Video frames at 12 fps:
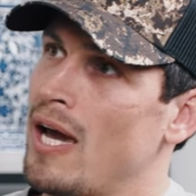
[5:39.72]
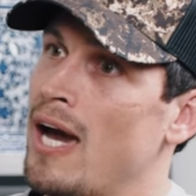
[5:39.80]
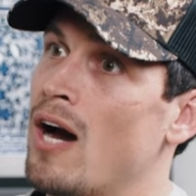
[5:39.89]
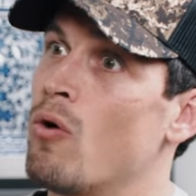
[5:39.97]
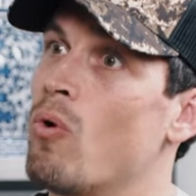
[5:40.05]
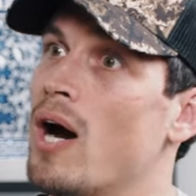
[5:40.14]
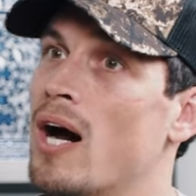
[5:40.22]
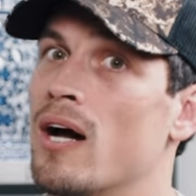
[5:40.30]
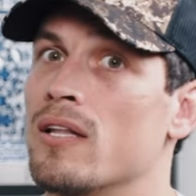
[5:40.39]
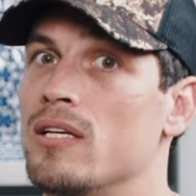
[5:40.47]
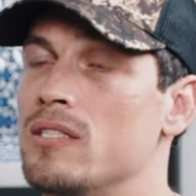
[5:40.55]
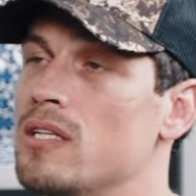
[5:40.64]
how
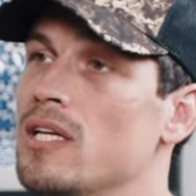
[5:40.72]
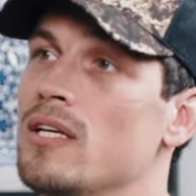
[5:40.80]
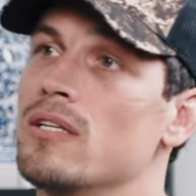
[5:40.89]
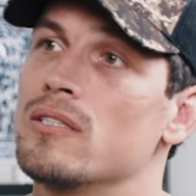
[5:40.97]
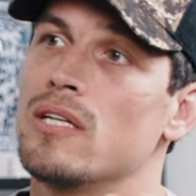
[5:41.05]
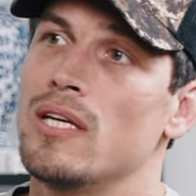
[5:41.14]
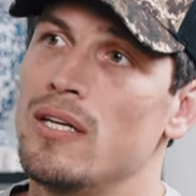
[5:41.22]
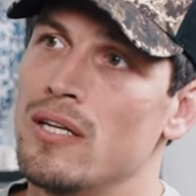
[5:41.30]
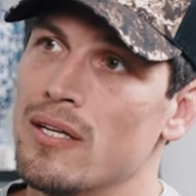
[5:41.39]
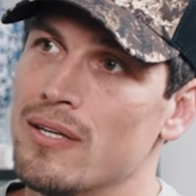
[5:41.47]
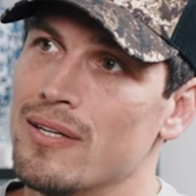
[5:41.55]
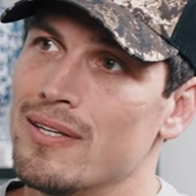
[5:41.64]
are these leaders
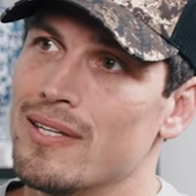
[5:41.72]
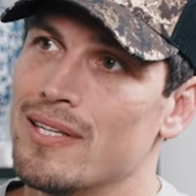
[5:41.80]
leading?